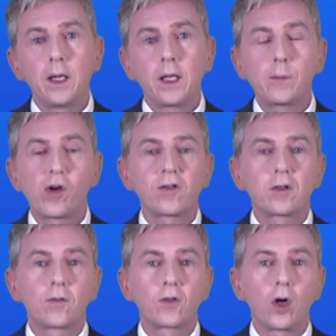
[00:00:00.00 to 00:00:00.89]
In the
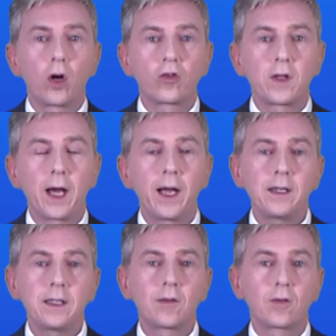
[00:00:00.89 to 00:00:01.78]
presence of starch, the
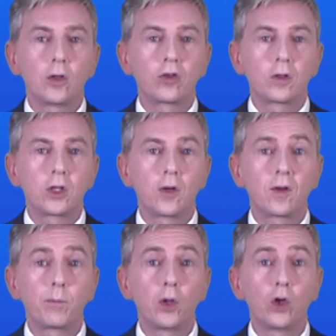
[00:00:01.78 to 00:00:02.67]
iodine solution turns
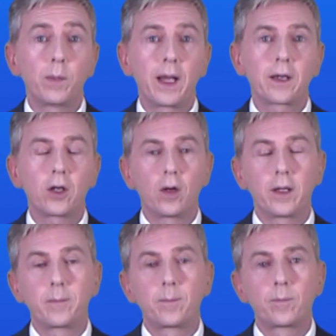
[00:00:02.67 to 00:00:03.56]
a blue-black
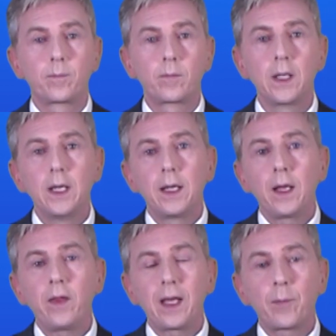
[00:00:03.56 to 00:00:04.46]
colour.
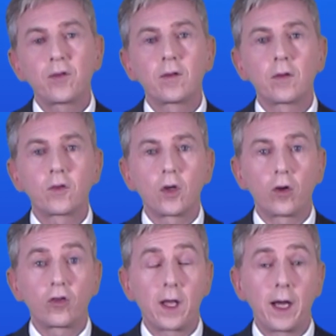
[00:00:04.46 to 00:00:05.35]
In the absence of
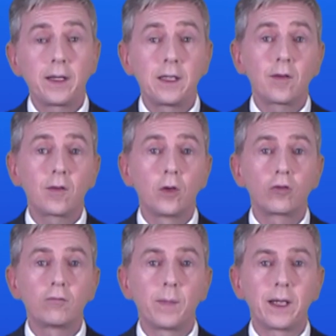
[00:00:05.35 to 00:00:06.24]
starch, the iodine
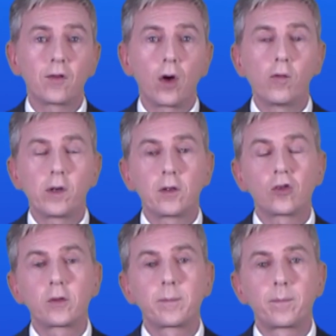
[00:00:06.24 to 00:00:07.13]
solution remains
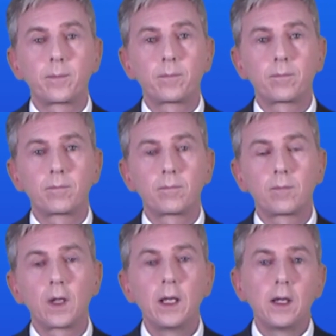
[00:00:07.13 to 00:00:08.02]
orange.
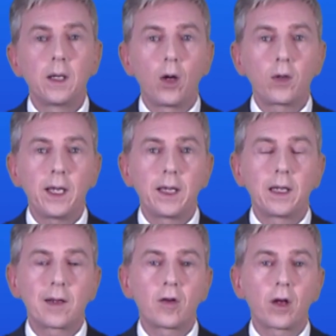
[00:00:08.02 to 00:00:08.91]
Okay,
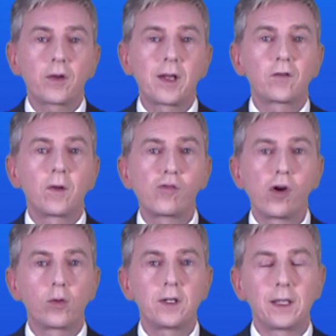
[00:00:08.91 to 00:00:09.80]
let's look at the test for
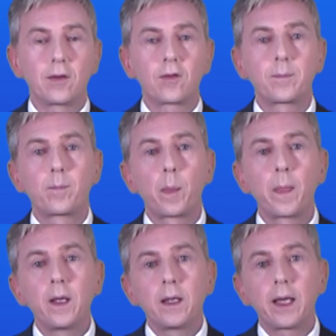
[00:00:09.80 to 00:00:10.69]
proteins.
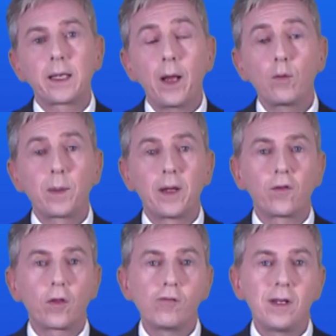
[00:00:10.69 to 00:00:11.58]
Again, we
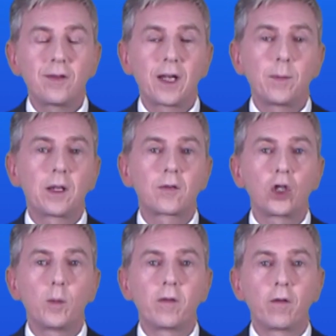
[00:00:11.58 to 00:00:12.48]
place 3
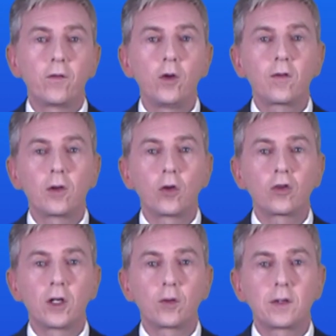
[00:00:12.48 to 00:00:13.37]
cm³ of our food
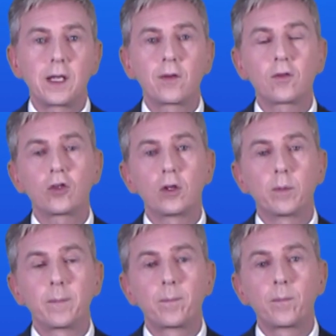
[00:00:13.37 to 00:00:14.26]
solution into a test tube.